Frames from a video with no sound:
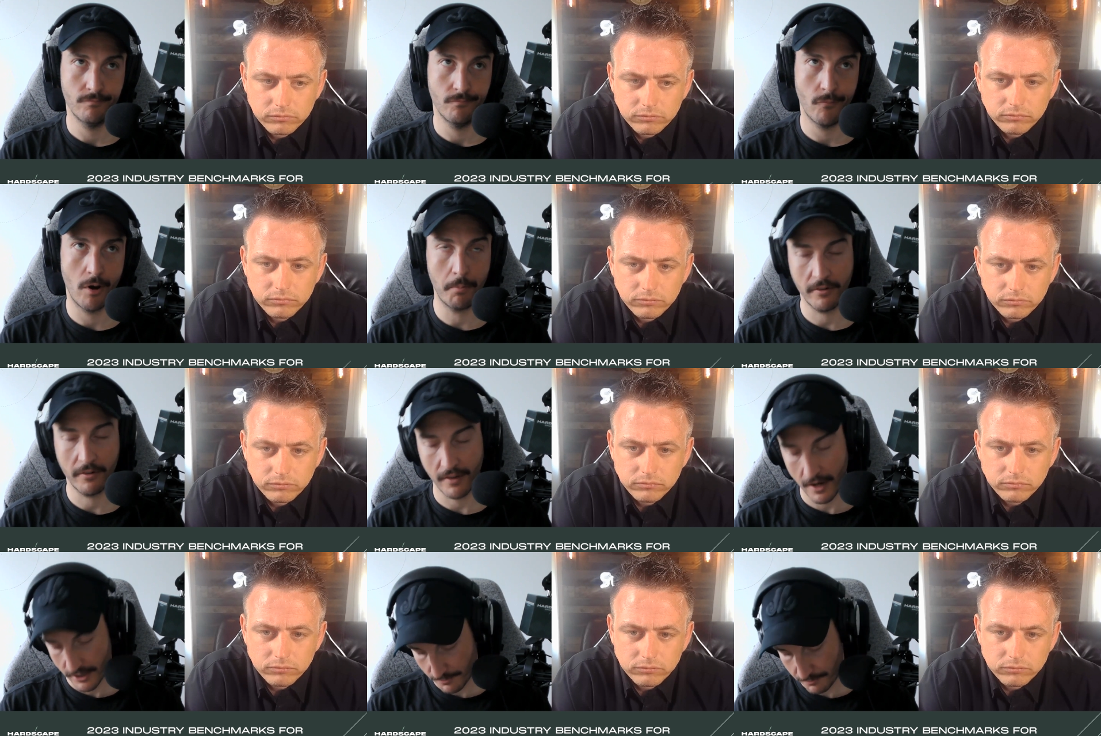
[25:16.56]
Speaker 1: what
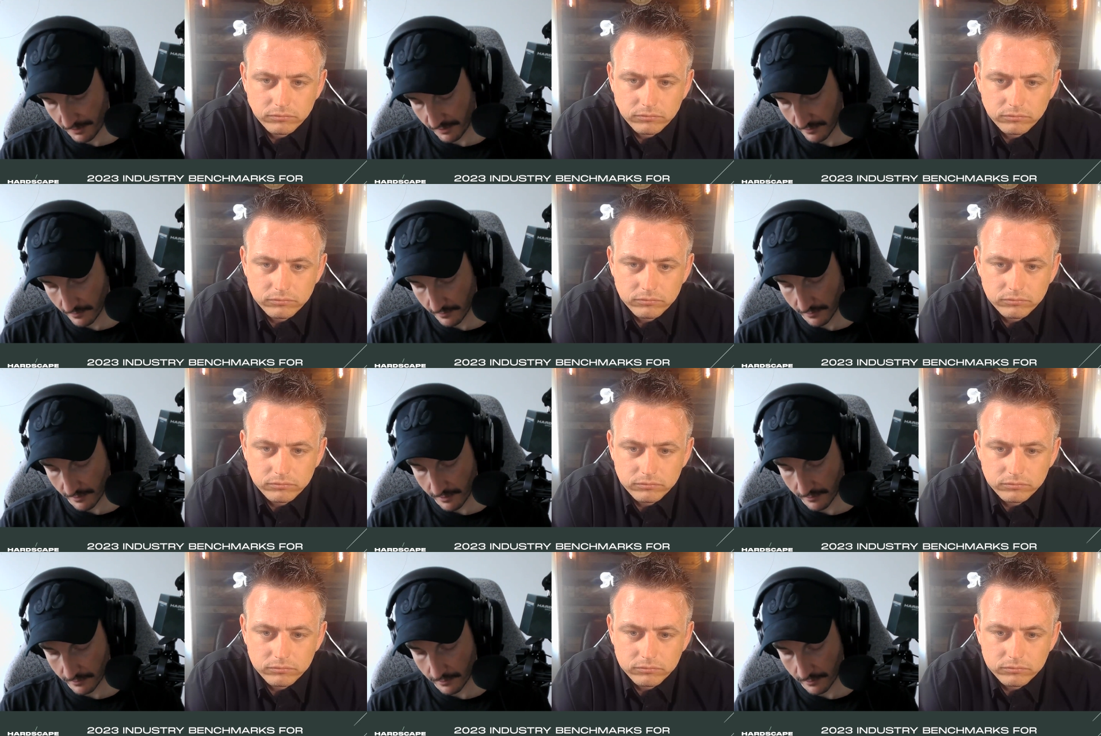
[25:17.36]
percentage of
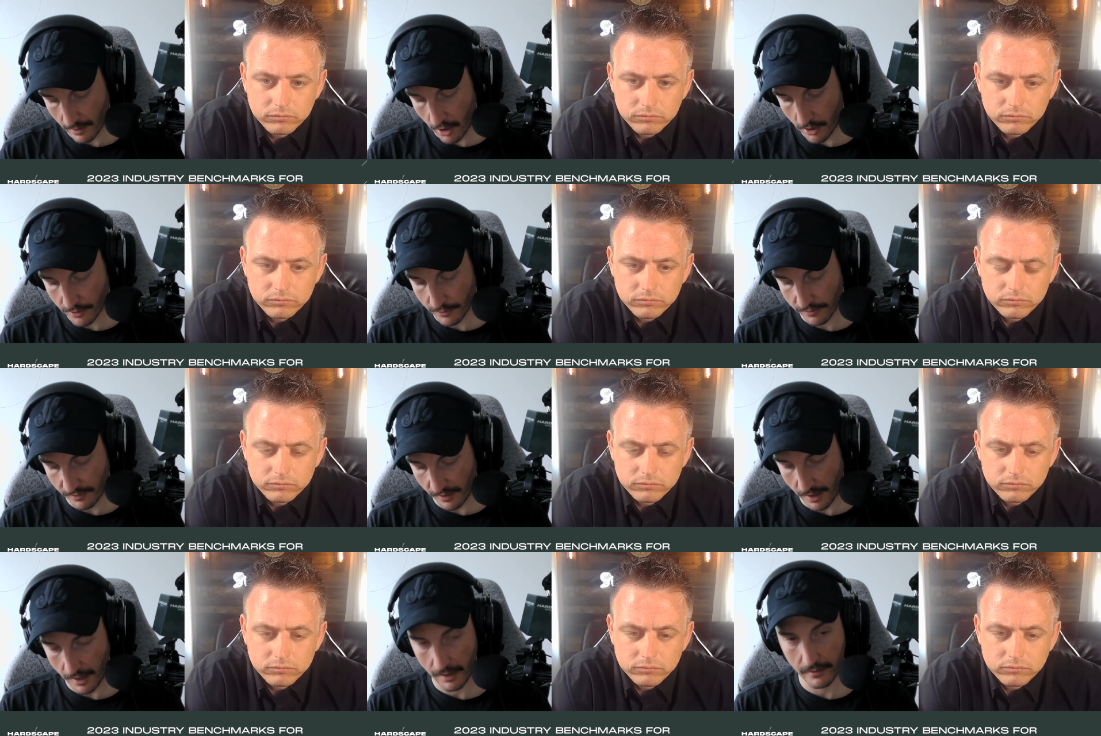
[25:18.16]
businesses are you
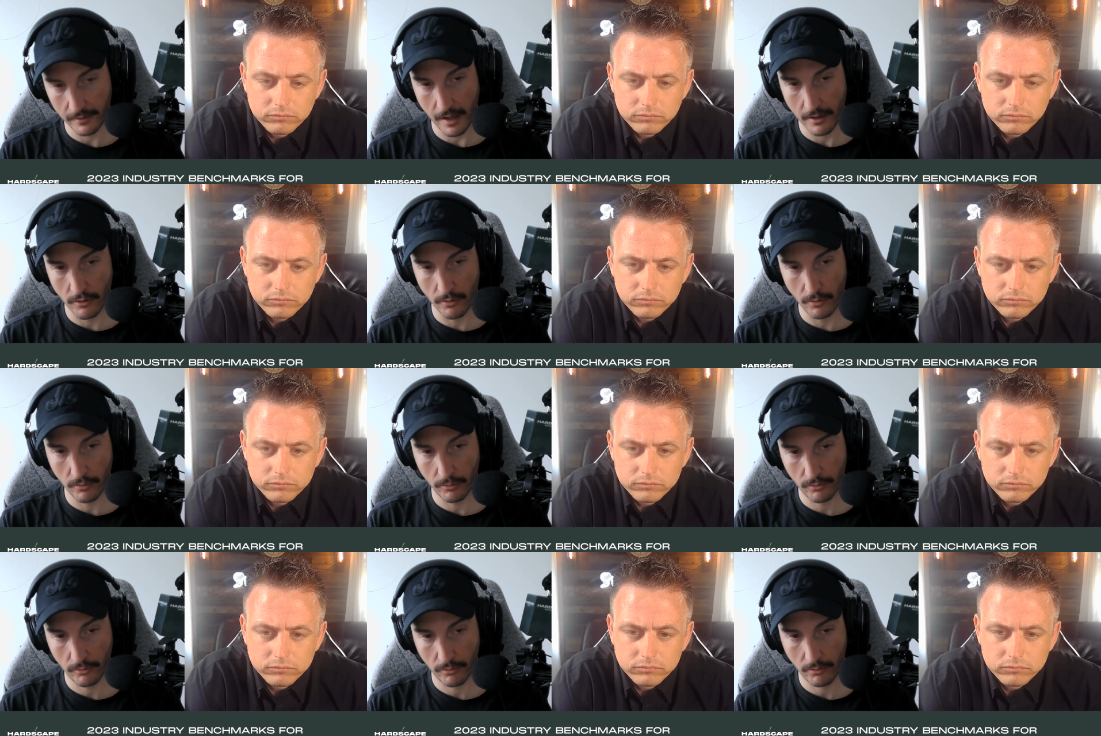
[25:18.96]
seeing that you
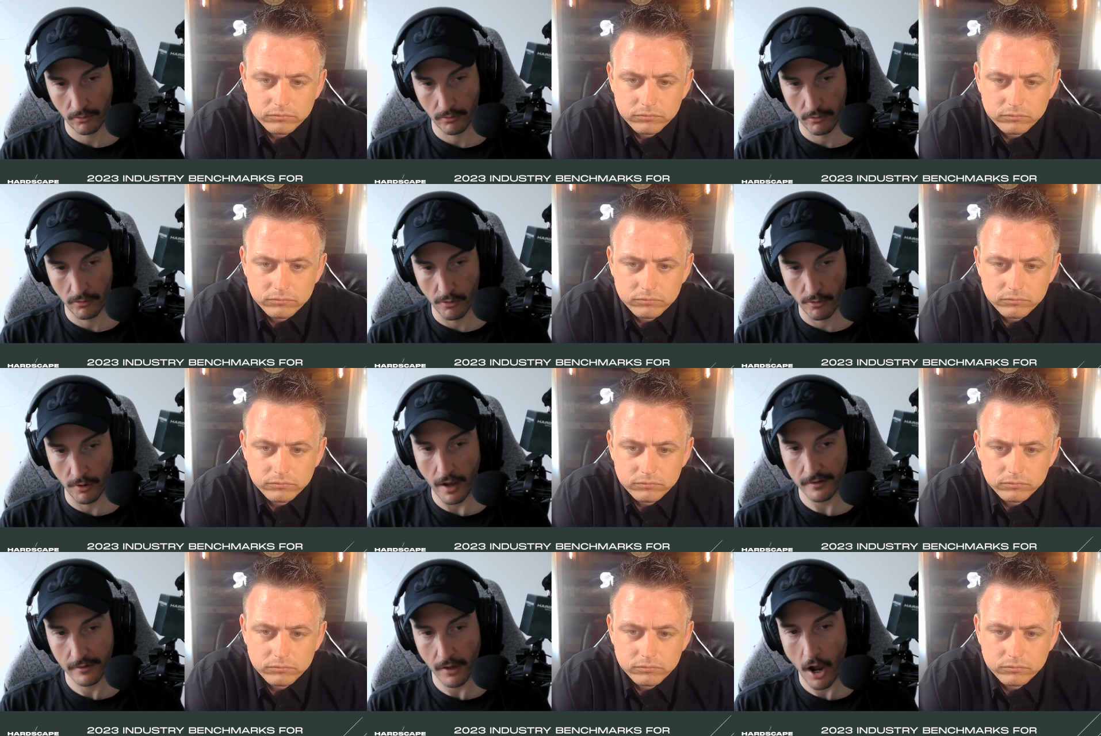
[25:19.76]
you
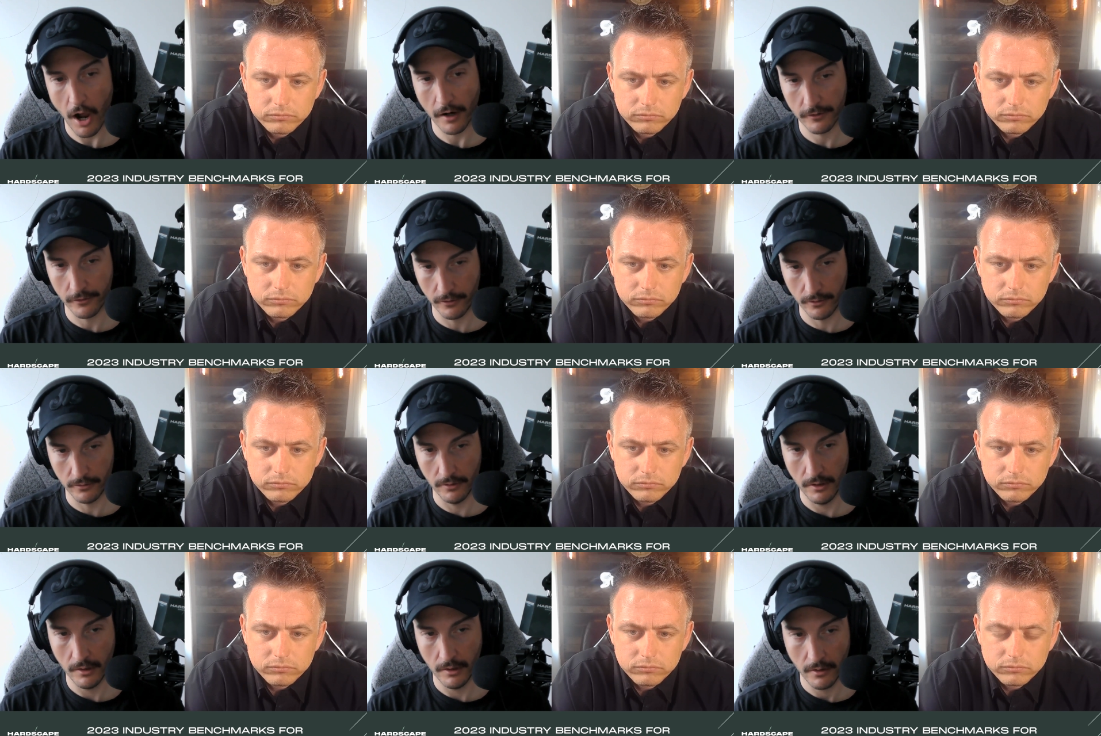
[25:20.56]
guys talk to
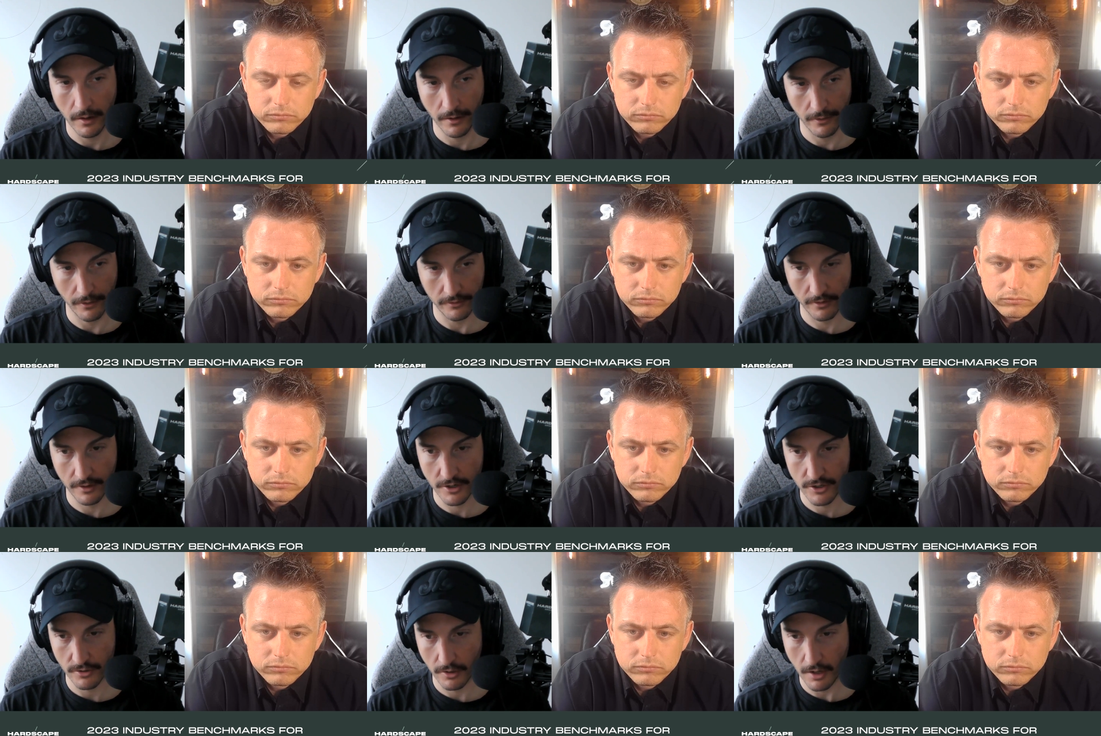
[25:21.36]
in those
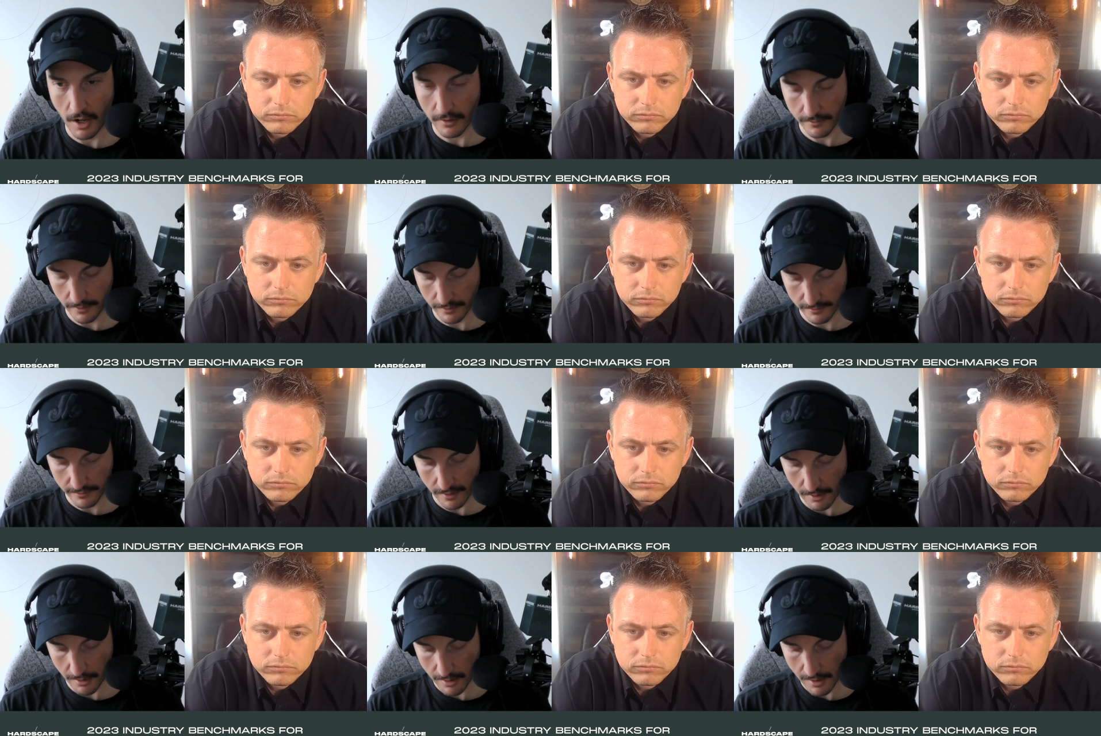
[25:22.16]
initial consults
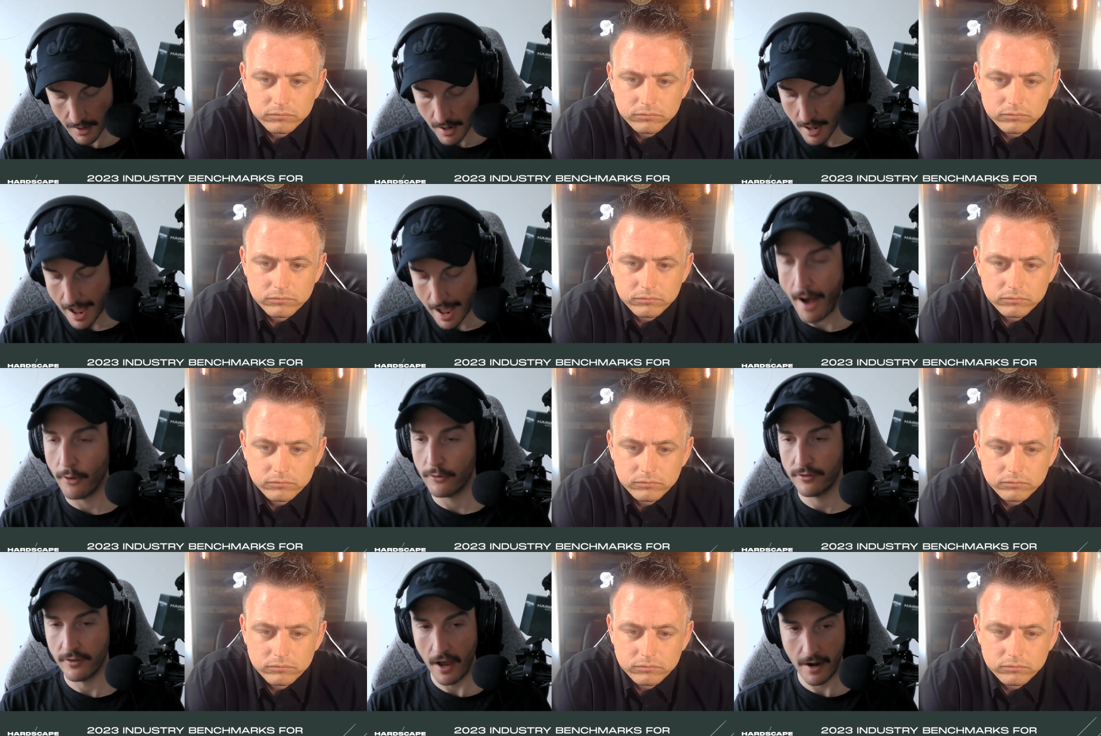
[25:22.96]
that are
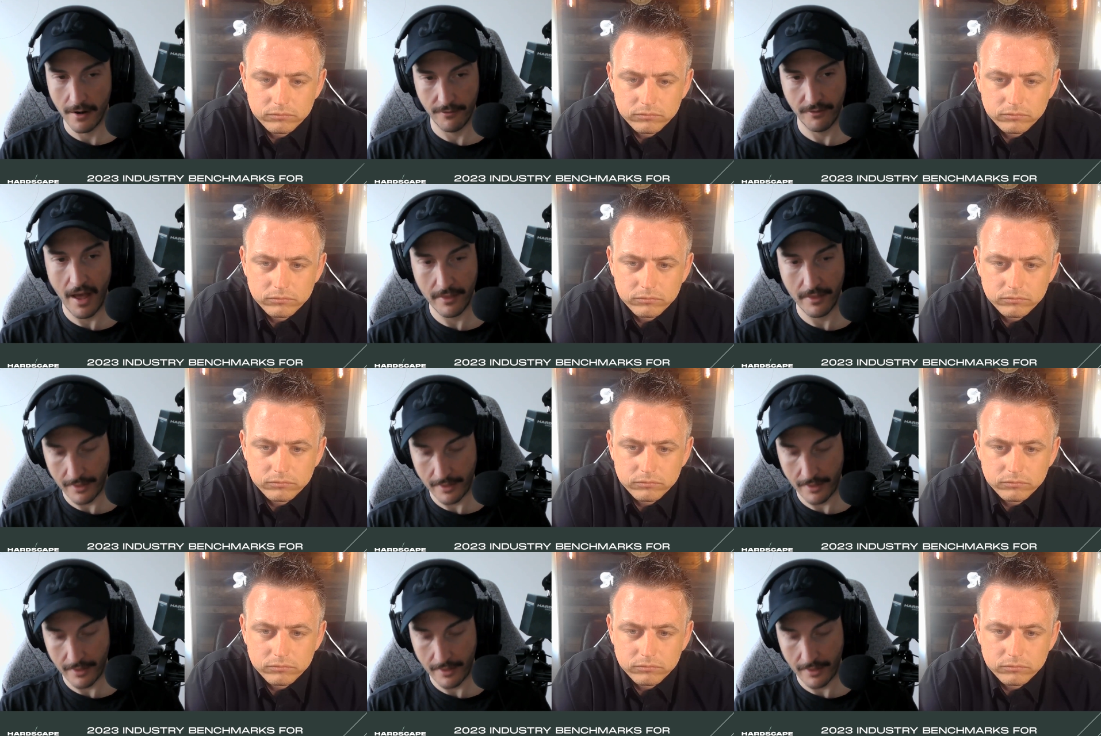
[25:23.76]
outside of that